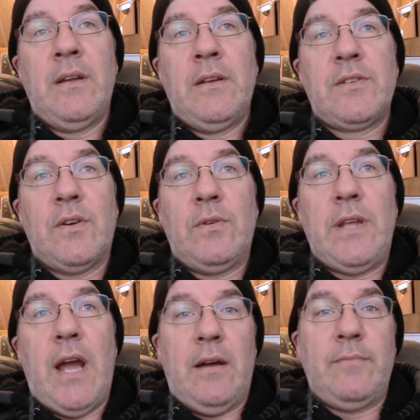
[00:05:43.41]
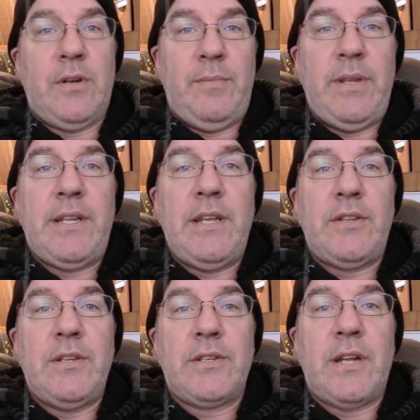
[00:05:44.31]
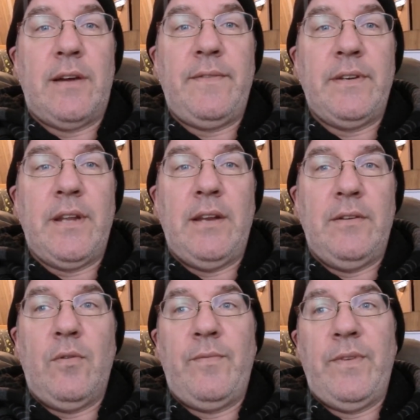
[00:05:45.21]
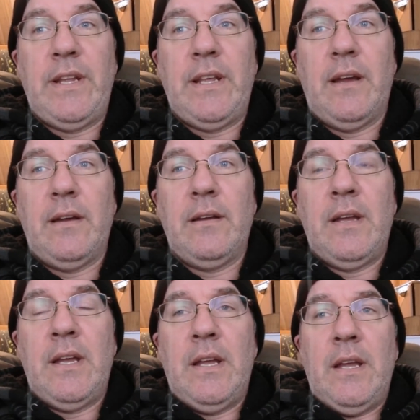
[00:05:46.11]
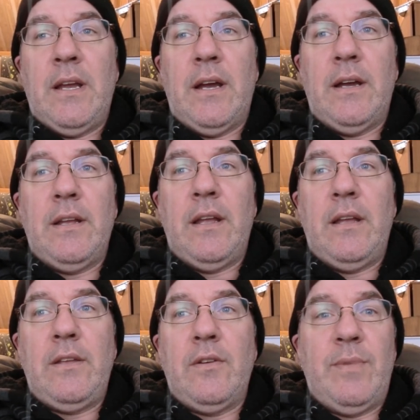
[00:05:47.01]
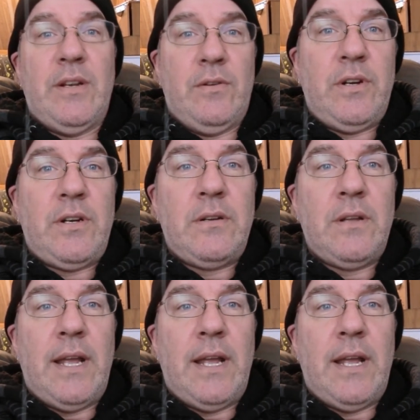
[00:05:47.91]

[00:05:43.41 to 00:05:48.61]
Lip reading: So yeah, I'm going to be teaching you stuff, and hopefully you'll be learning,